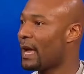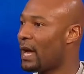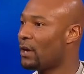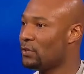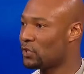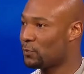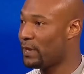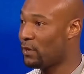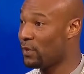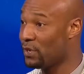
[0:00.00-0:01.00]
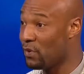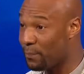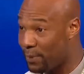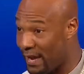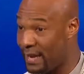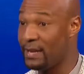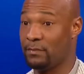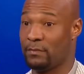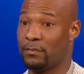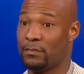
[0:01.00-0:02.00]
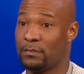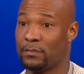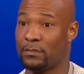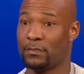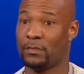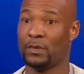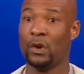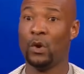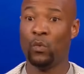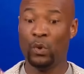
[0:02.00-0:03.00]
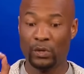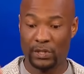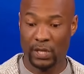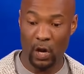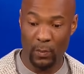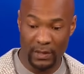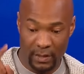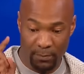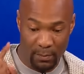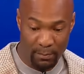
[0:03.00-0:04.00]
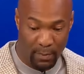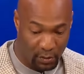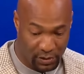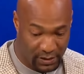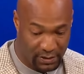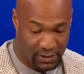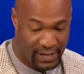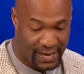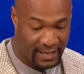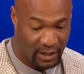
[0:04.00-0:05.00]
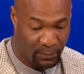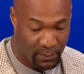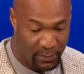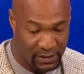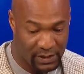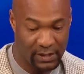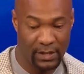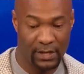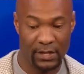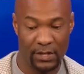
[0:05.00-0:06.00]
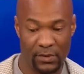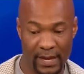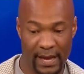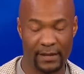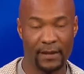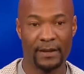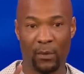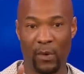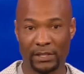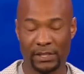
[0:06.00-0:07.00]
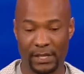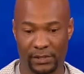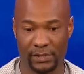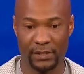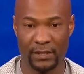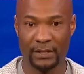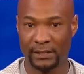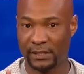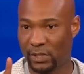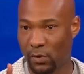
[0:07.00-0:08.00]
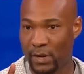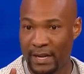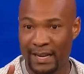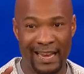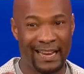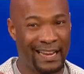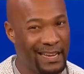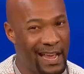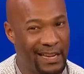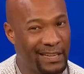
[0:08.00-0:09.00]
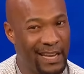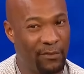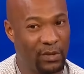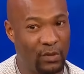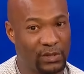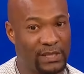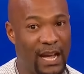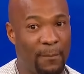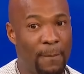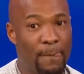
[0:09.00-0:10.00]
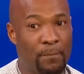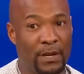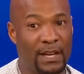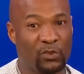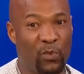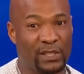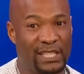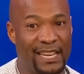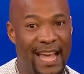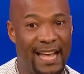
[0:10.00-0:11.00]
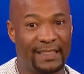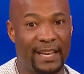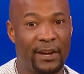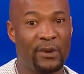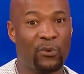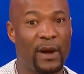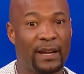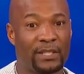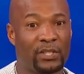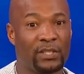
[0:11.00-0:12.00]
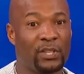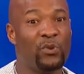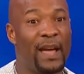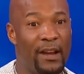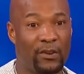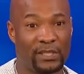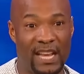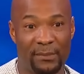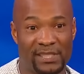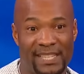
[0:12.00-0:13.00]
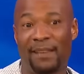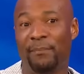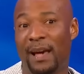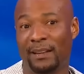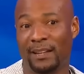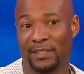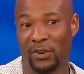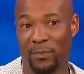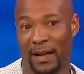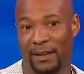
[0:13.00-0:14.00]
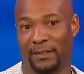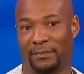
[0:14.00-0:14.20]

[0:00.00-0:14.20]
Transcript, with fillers: How you speak when you're in pain will determine the promotions and the permission you get. Now watch this. This is going, and, and, and the devil don't stop, because once he got there, he ran into two haters named Sanballat and Tobiah.